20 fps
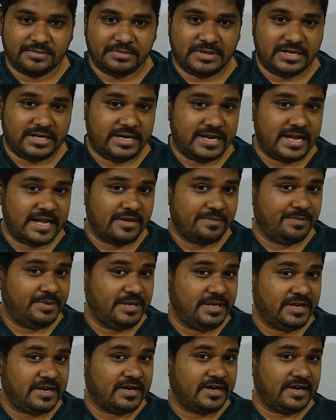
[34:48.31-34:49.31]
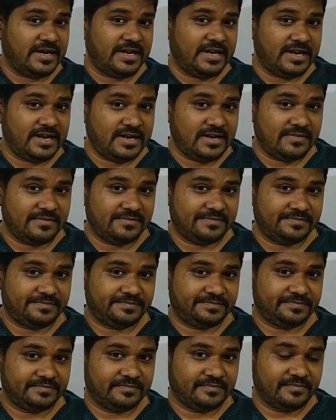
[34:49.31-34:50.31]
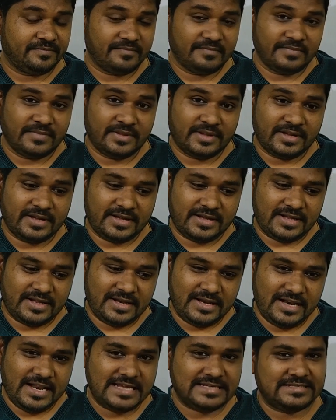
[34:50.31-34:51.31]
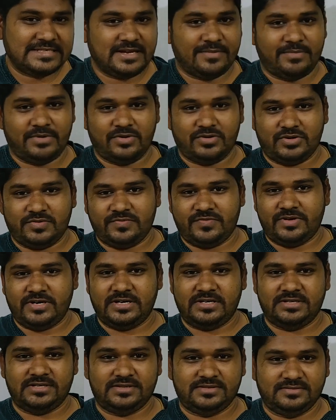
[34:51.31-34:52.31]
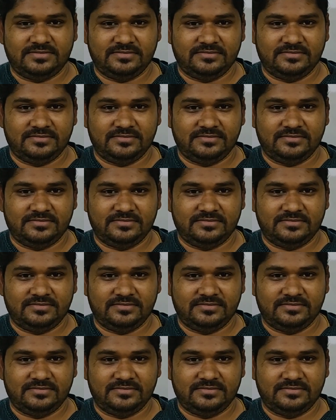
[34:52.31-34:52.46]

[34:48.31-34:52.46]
but tank B contain less amount of water.